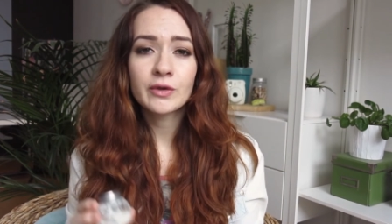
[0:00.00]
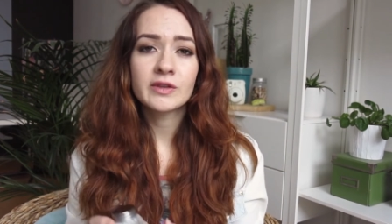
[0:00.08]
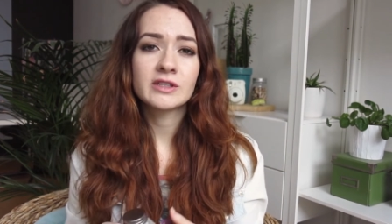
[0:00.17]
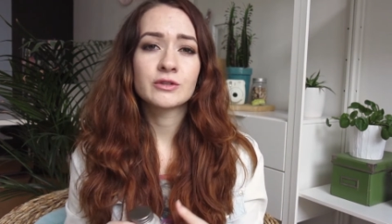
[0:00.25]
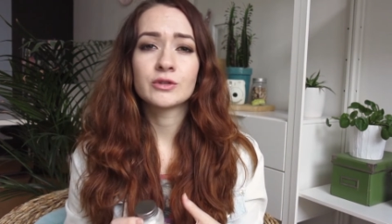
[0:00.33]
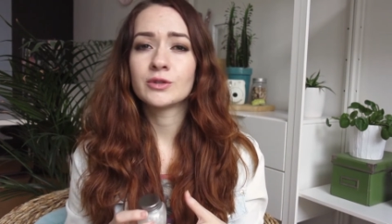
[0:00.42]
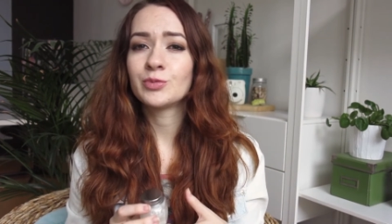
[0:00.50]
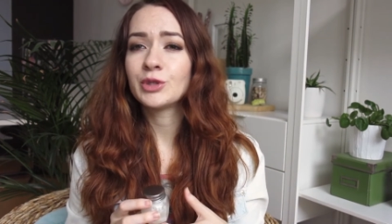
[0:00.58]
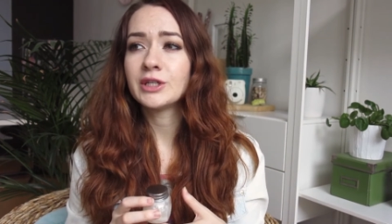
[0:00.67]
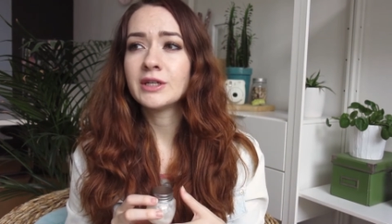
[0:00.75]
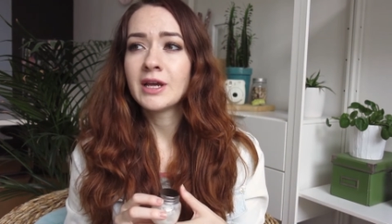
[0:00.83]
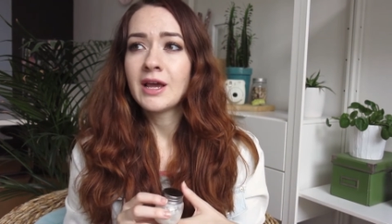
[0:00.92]
This could
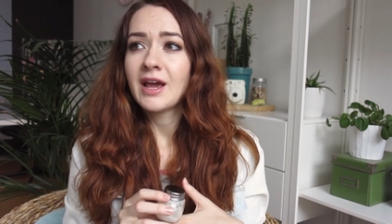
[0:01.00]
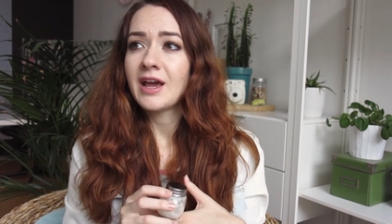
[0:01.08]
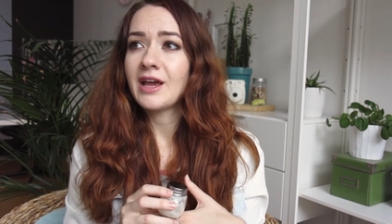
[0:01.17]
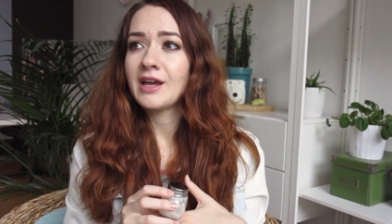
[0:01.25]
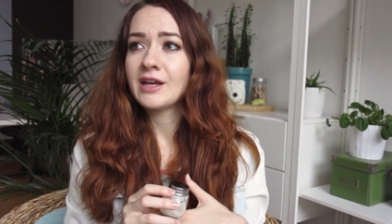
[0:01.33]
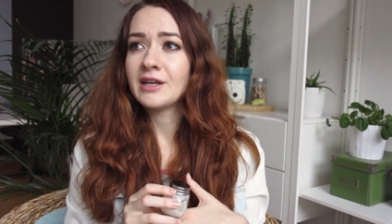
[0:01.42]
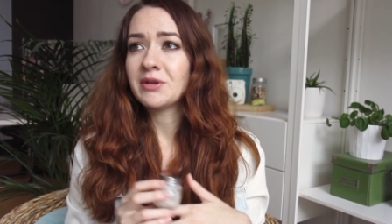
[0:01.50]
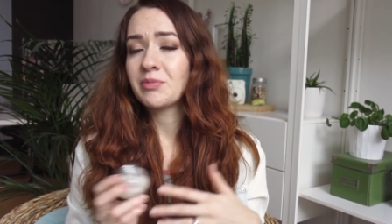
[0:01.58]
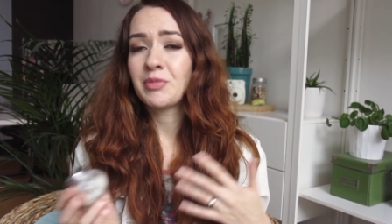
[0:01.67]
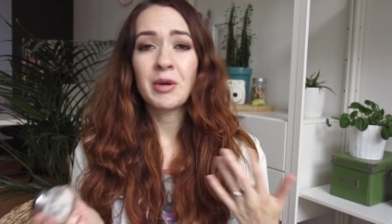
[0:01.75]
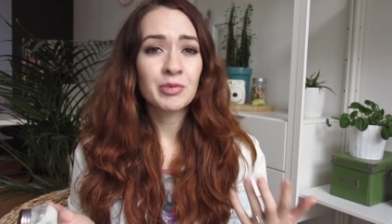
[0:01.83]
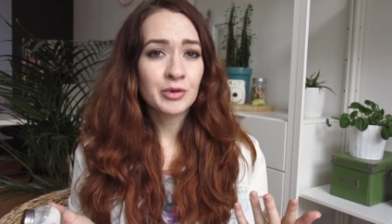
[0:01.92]
be a
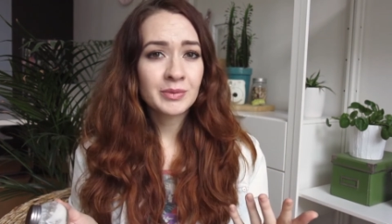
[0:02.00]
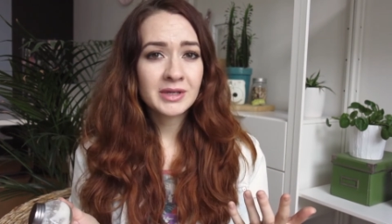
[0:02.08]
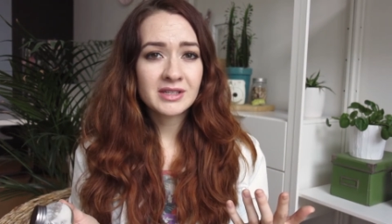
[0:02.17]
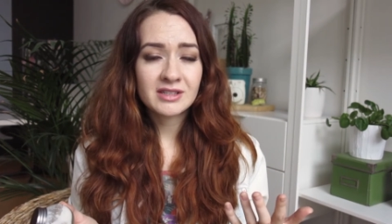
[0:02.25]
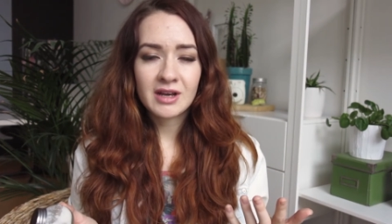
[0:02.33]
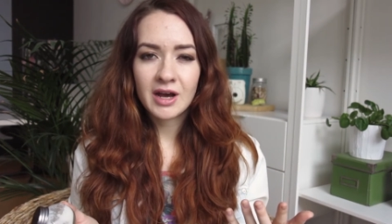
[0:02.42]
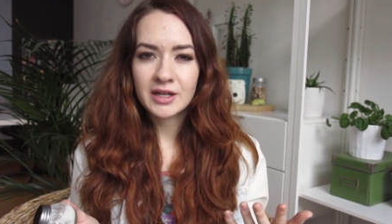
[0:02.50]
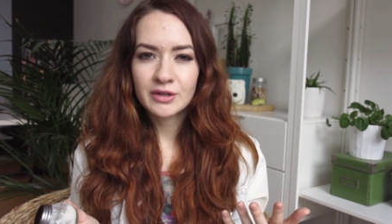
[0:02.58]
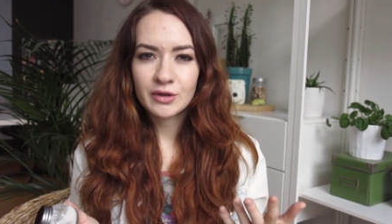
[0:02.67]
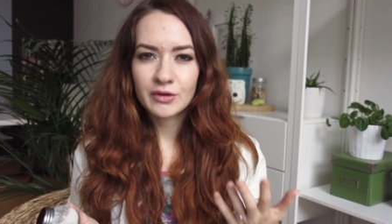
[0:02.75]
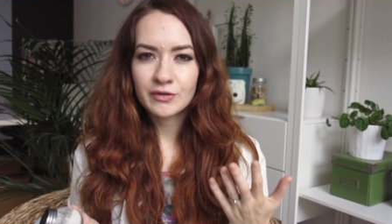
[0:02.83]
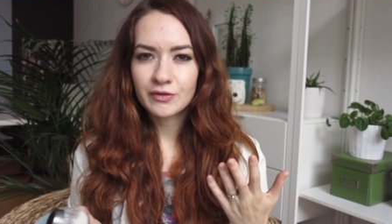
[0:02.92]
peppermint kind
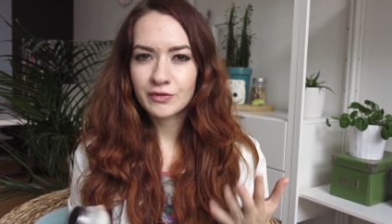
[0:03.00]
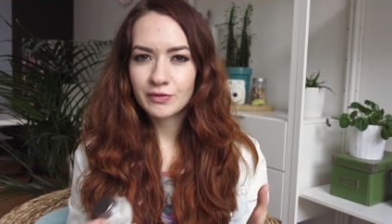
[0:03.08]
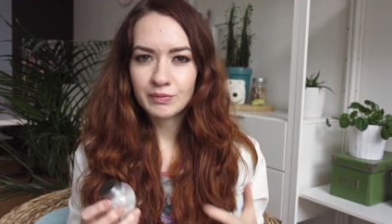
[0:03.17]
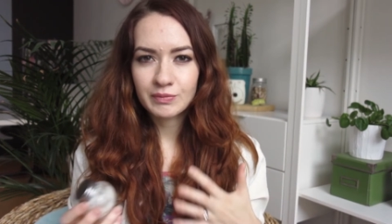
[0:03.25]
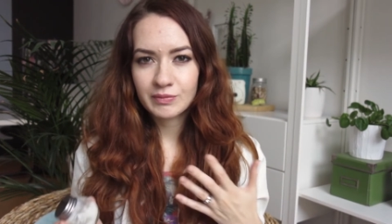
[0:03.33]
of